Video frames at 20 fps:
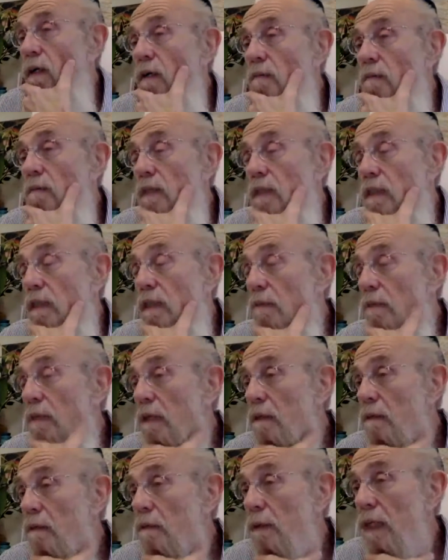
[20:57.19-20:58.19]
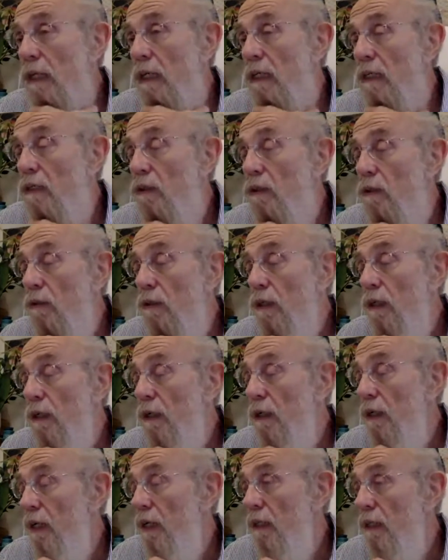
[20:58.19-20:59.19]
And sometimes we get a jug in our
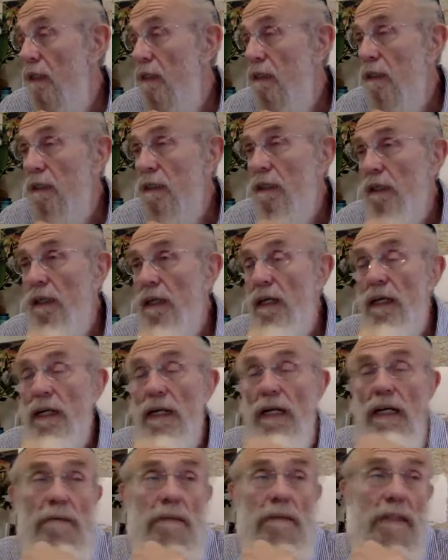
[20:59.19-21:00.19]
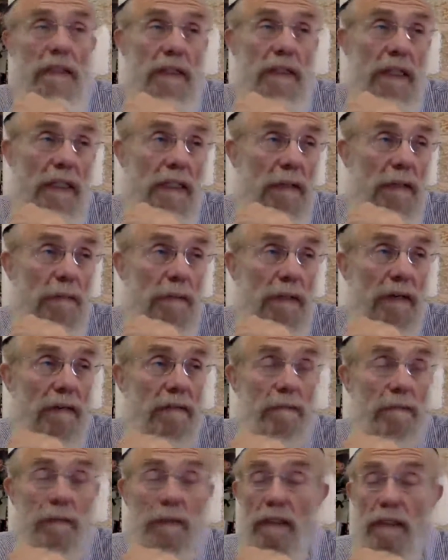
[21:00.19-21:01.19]
head, and we think that we have
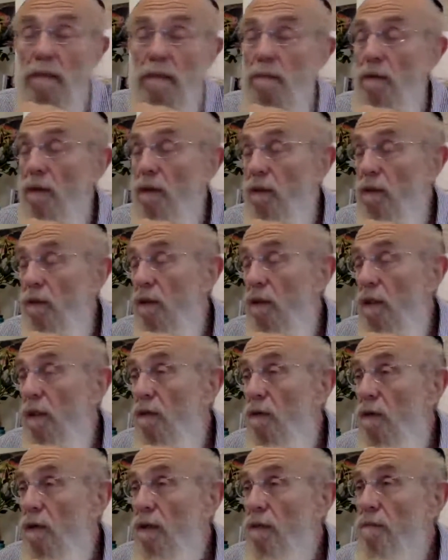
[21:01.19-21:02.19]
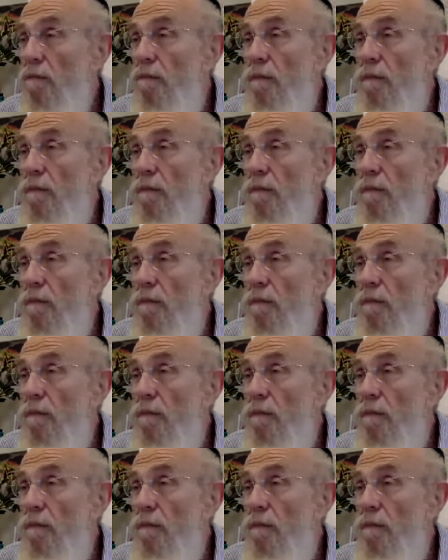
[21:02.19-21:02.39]
to be k'moi kol hagoyim,